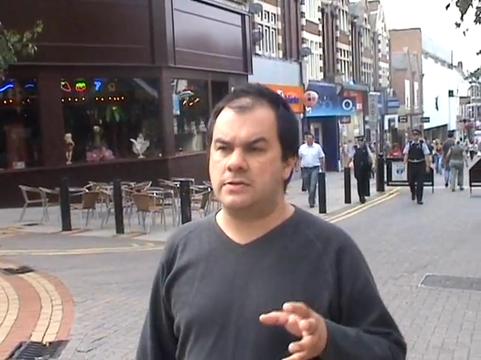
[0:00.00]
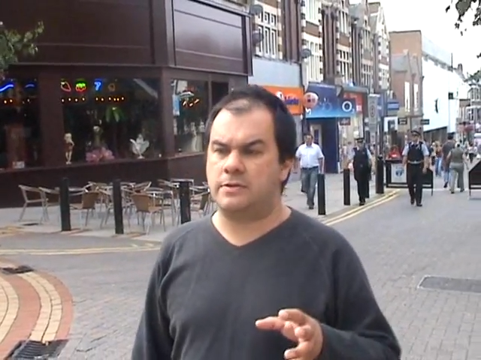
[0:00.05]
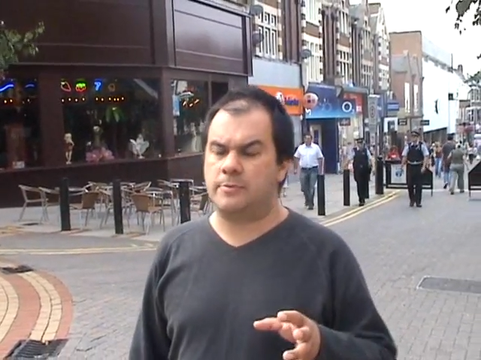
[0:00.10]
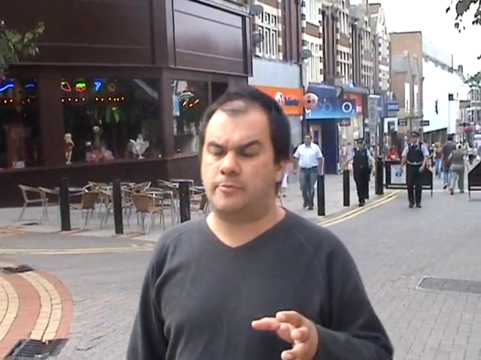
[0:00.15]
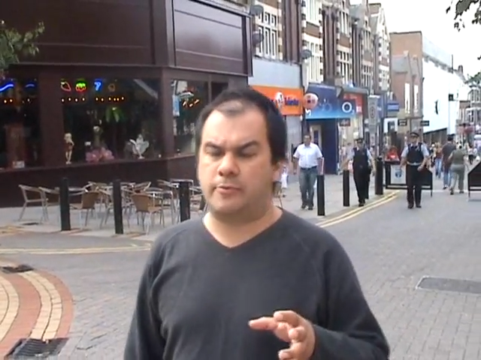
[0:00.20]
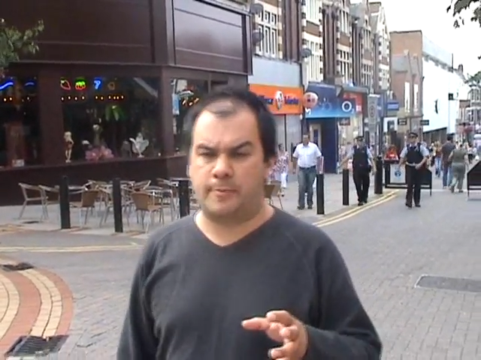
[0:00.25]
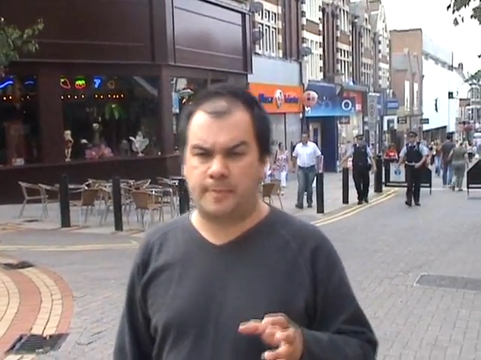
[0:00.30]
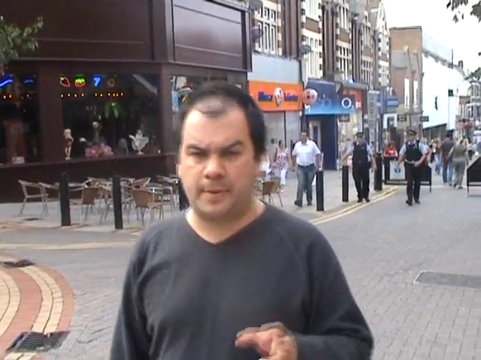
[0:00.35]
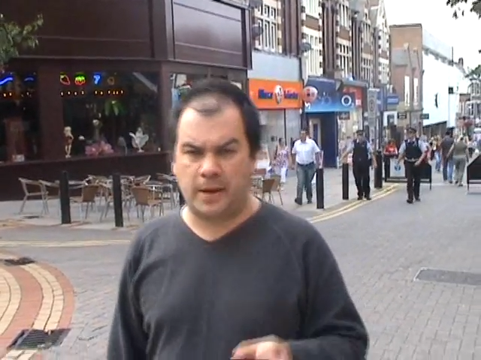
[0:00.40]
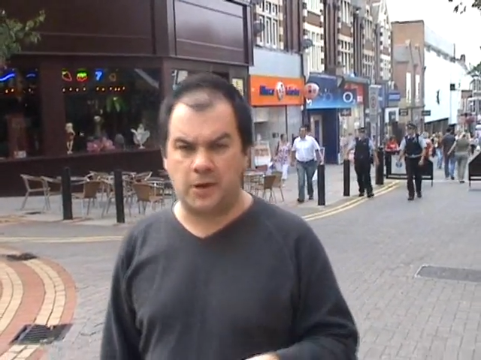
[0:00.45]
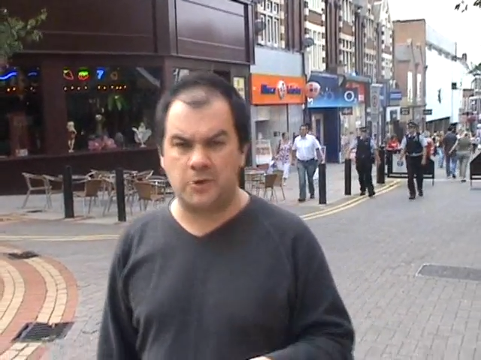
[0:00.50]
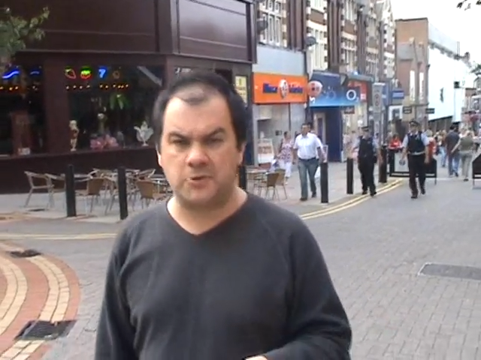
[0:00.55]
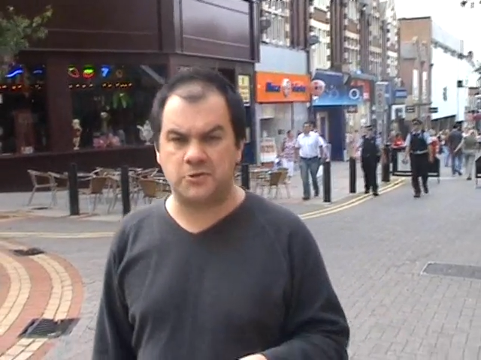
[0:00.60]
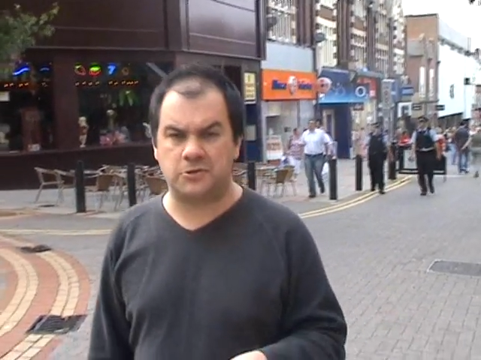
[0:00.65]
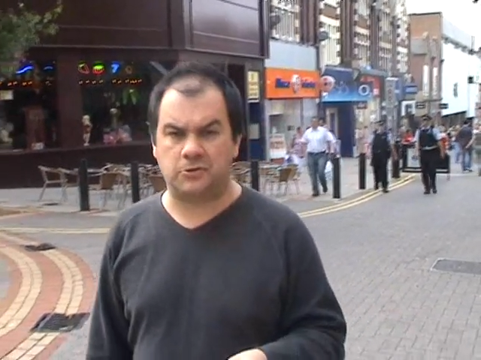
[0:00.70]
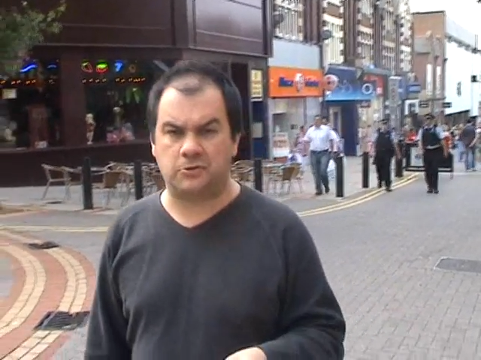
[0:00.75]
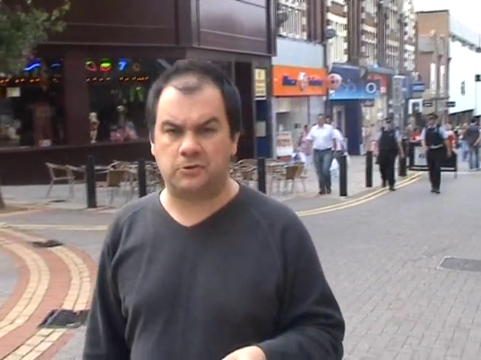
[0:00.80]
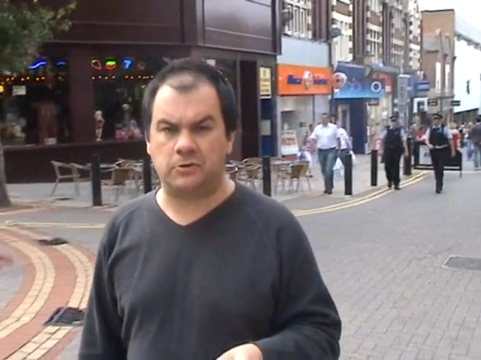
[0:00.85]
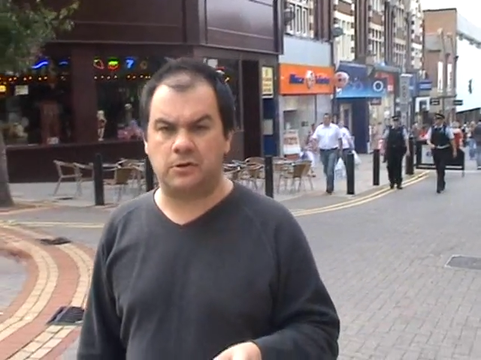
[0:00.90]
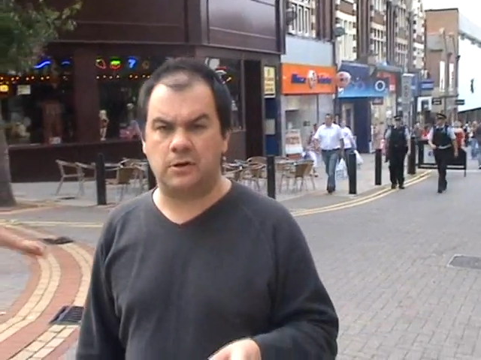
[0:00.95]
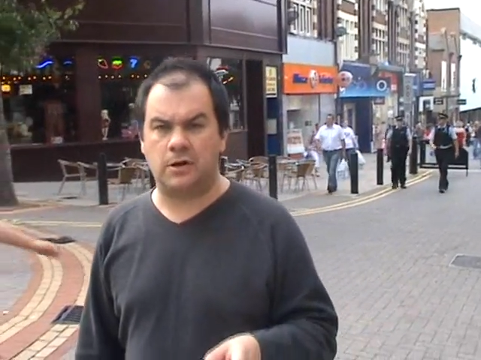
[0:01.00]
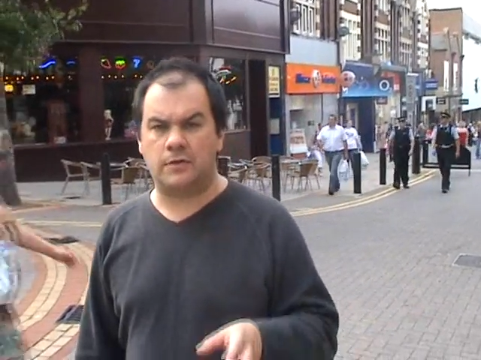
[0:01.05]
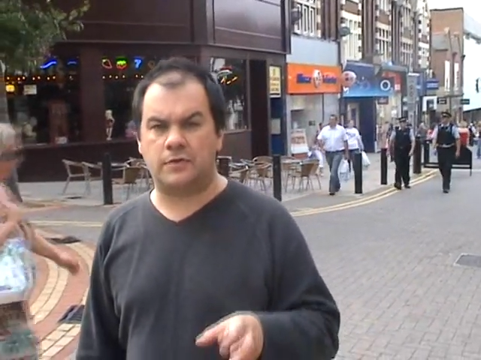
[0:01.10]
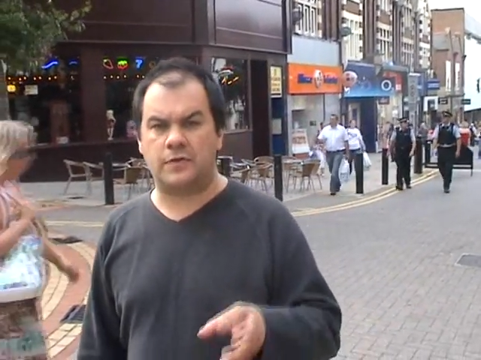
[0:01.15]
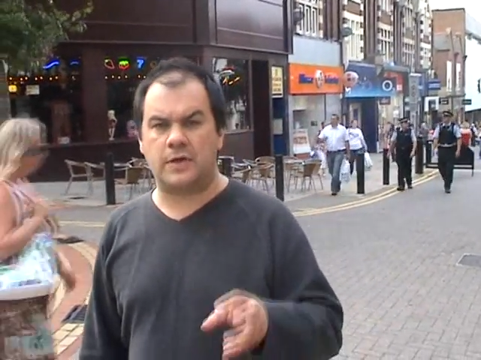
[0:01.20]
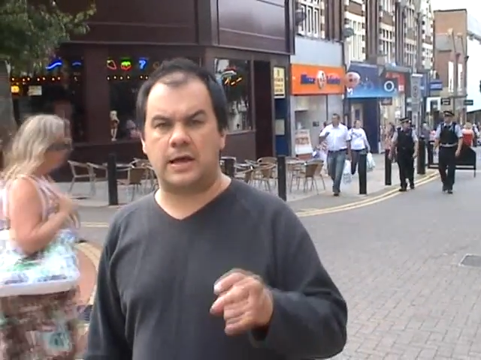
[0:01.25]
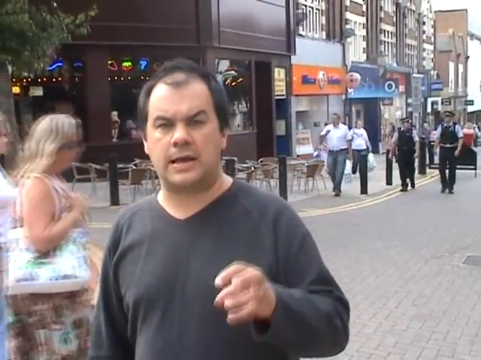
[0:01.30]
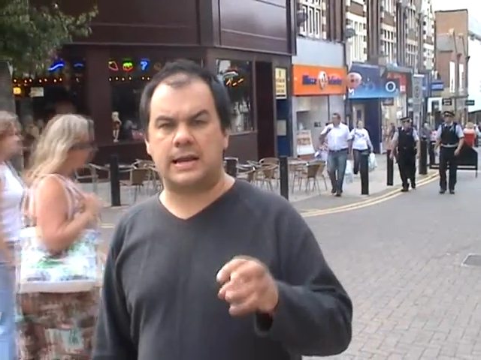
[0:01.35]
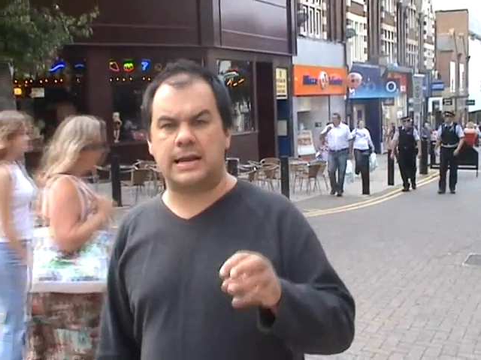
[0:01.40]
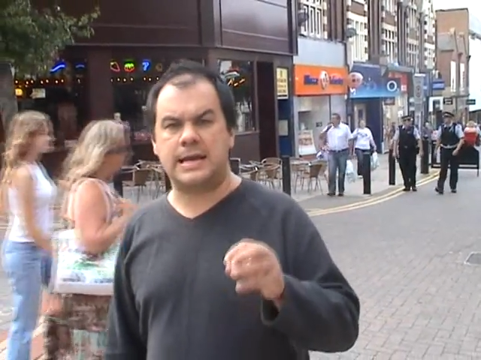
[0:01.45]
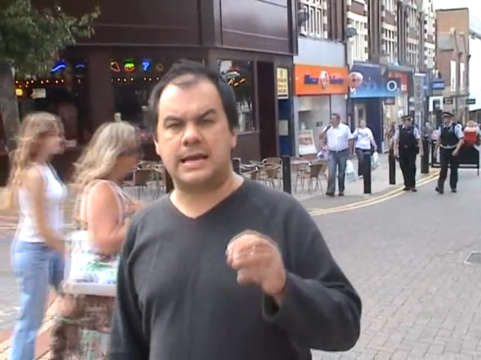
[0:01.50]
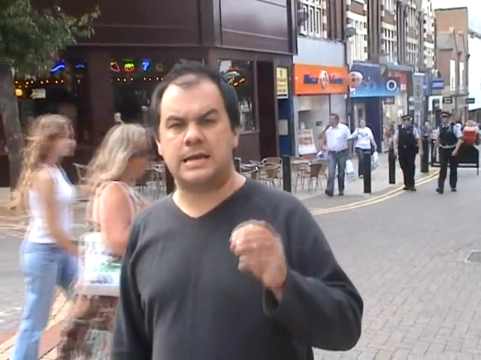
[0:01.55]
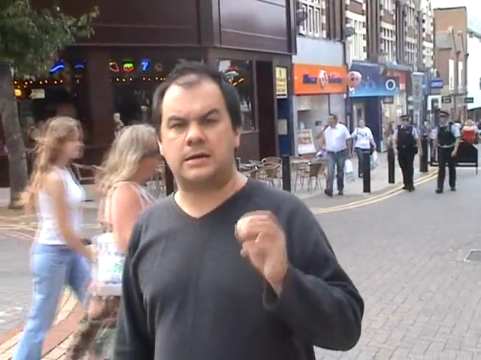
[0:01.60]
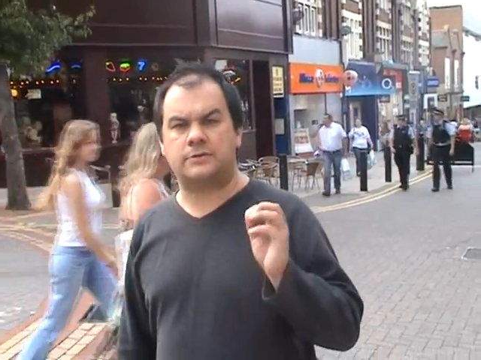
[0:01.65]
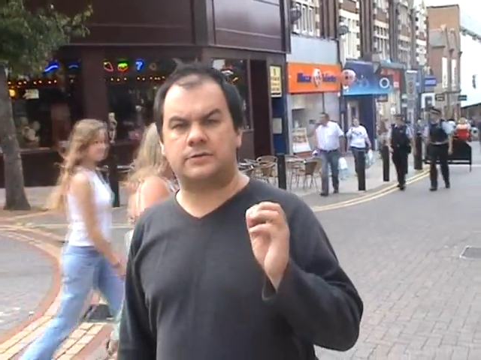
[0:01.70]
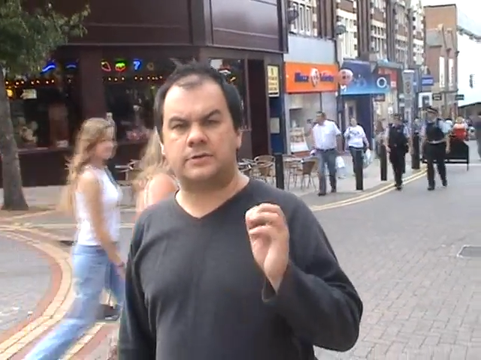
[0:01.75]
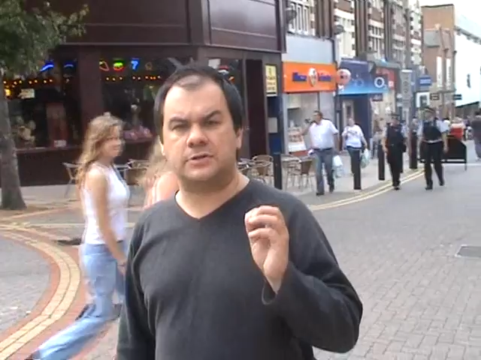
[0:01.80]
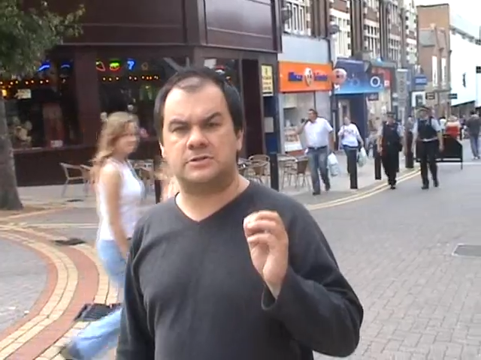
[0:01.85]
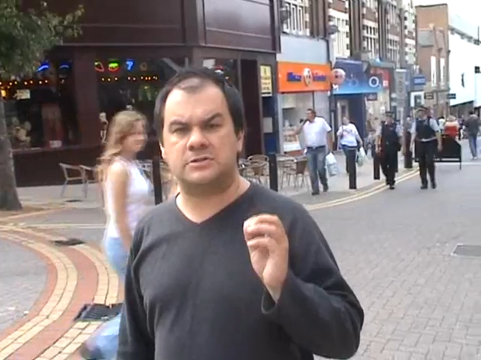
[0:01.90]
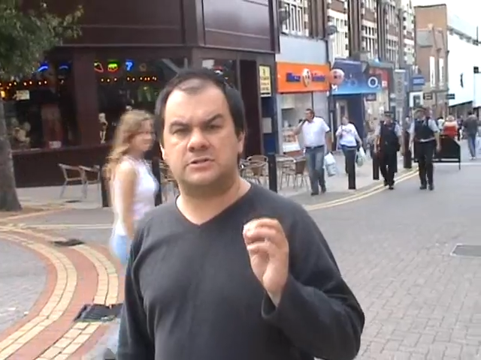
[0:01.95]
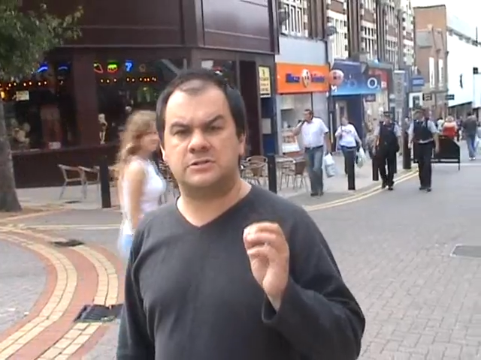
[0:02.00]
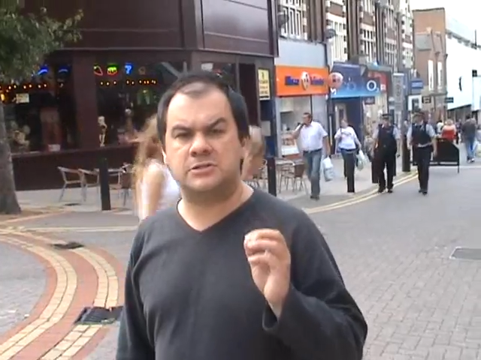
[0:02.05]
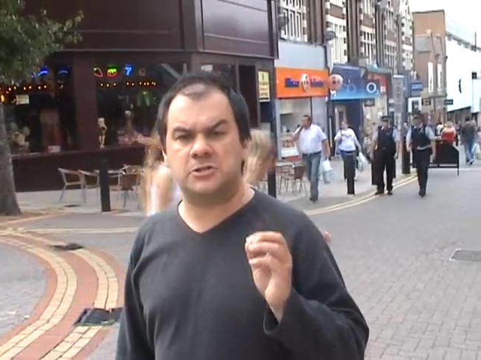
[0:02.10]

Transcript: the proposal that allowed the